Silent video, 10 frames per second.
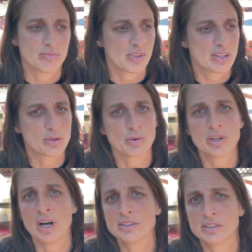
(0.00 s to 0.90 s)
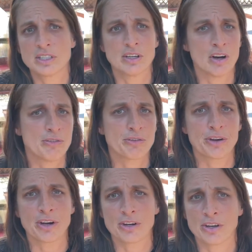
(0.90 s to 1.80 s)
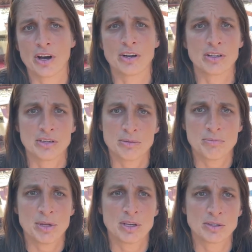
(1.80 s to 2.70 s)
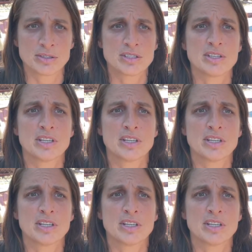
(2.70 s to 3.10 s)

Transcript: So we're constantly offering our dog meals.